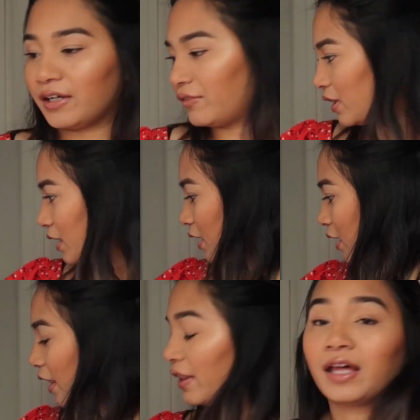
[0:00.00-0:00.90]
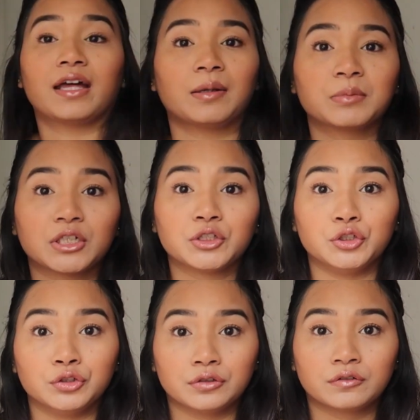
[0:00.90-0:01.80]
everything that I'm gonna
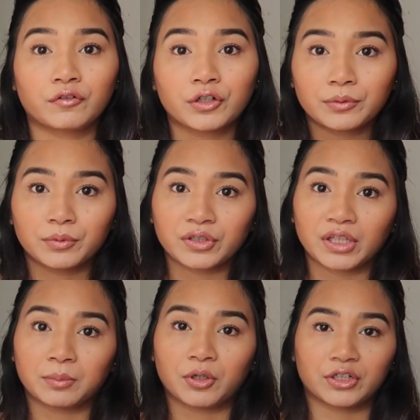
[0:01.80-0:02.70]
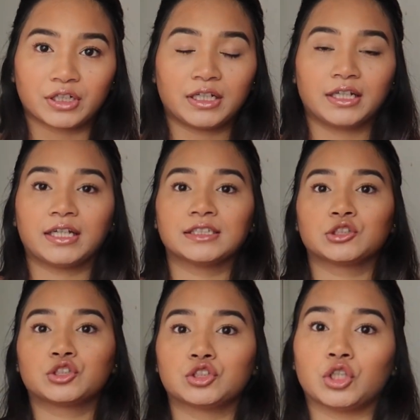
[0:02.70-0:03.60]
use for her birthday party.
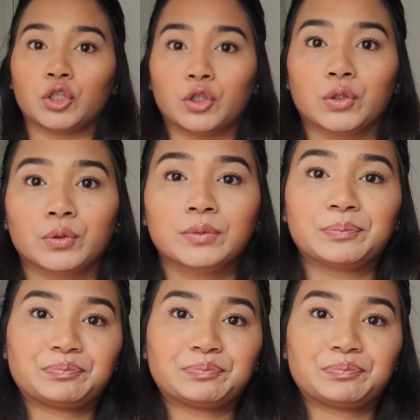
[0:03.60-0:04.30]
So